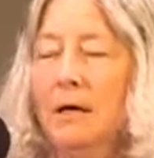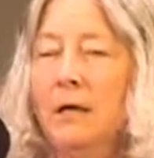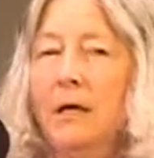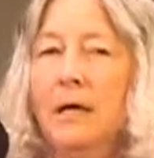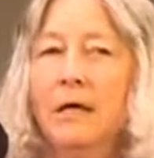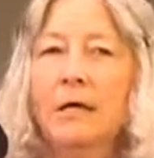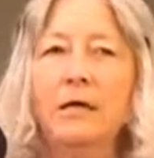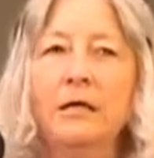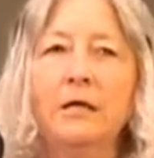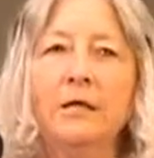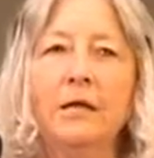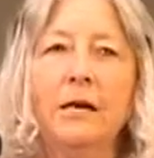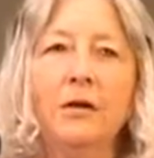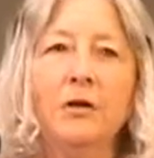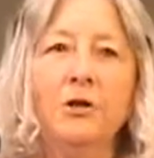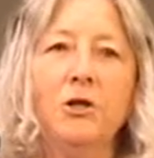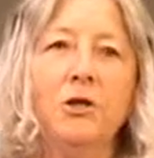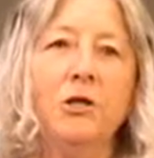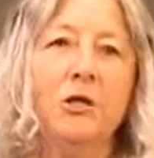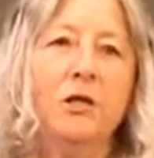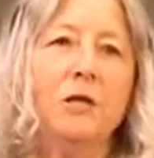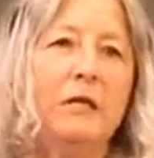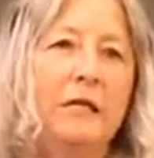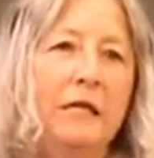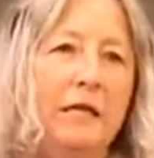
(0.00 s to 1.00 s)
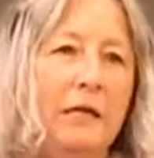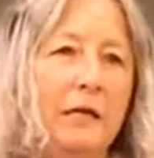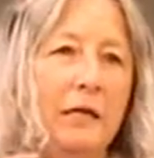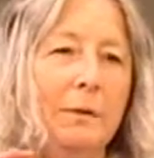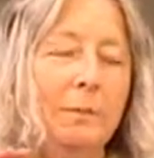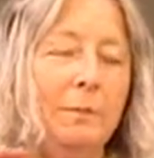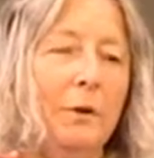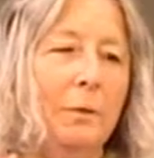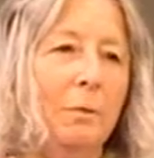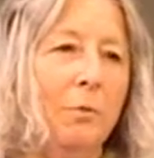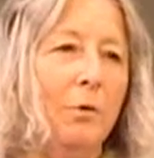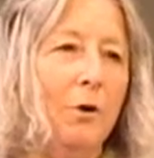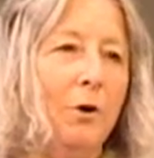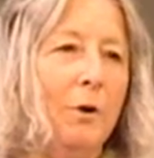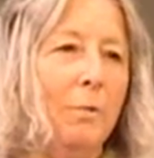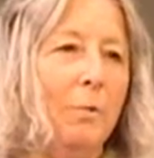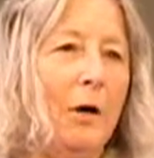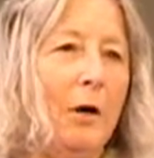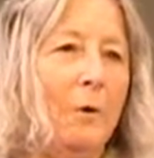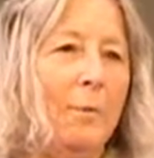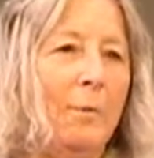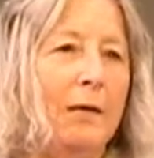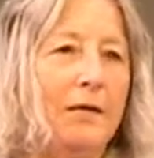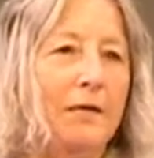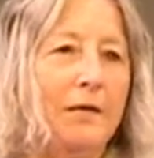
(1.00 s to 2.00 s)
like to say just a teeny bit more
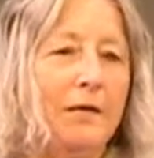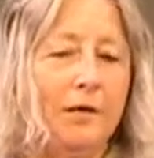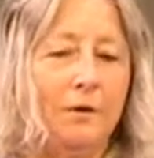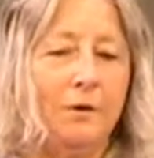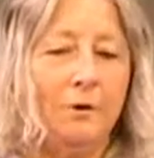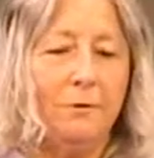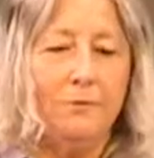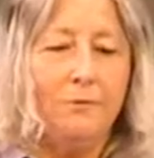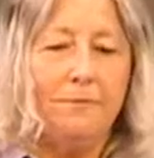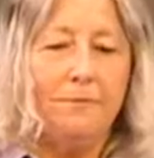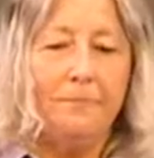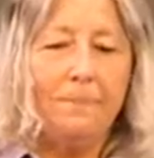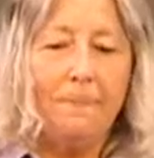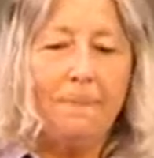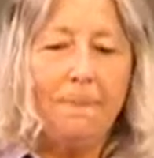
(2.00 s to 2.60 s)
about myself.